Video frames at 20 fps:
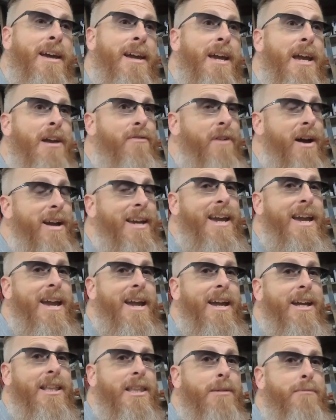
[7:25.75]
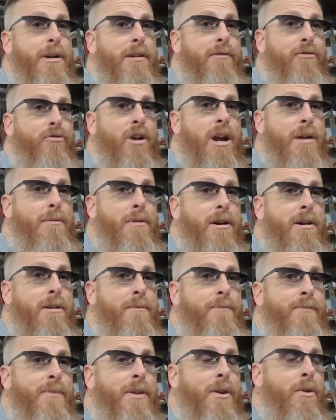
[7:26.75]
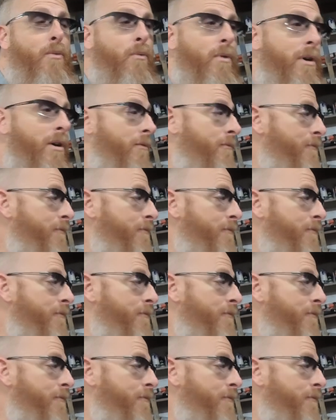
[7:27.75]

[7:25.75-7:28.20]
if I can't get them out of grandma, well,